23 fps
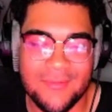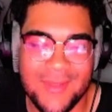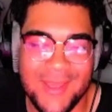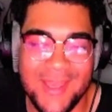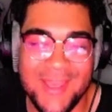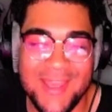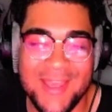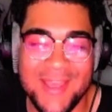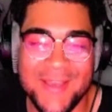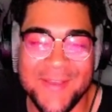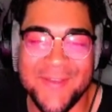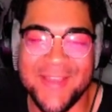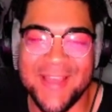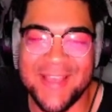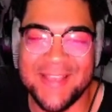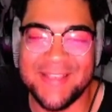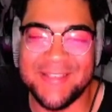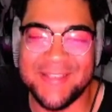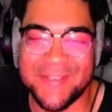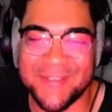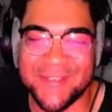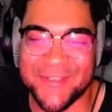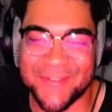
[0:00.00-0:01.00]
He
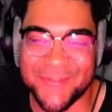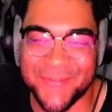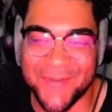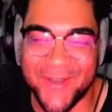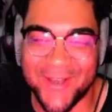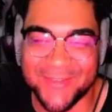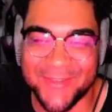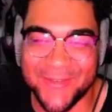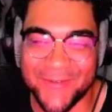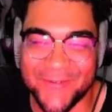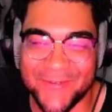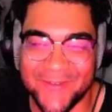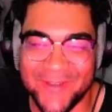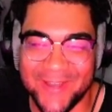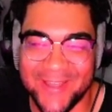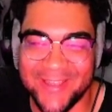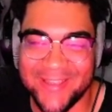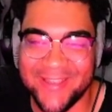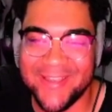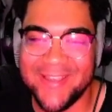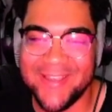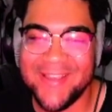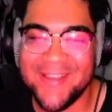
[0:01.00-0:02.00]
just walked away.
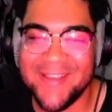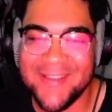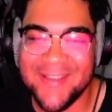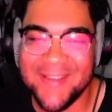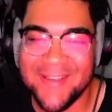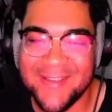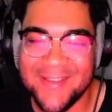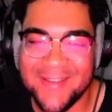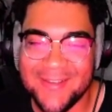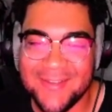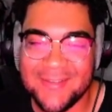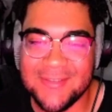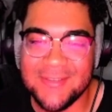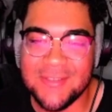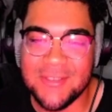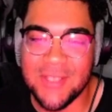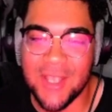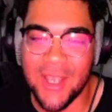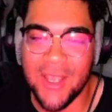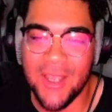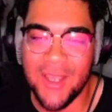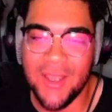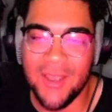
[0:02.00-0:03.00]

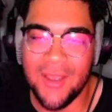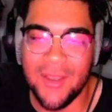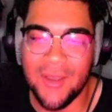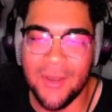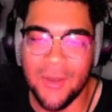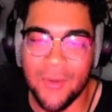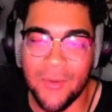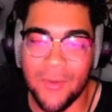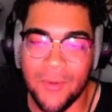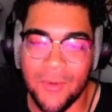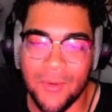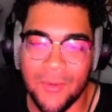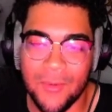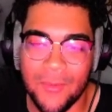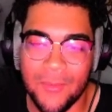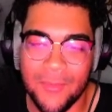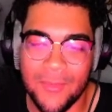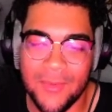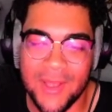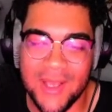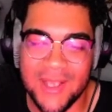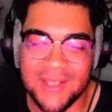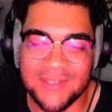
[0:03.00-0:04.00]
Damn!
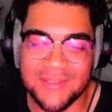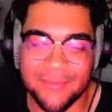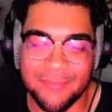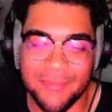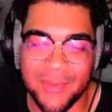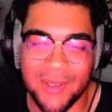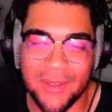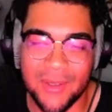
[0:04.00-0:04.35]
That's a big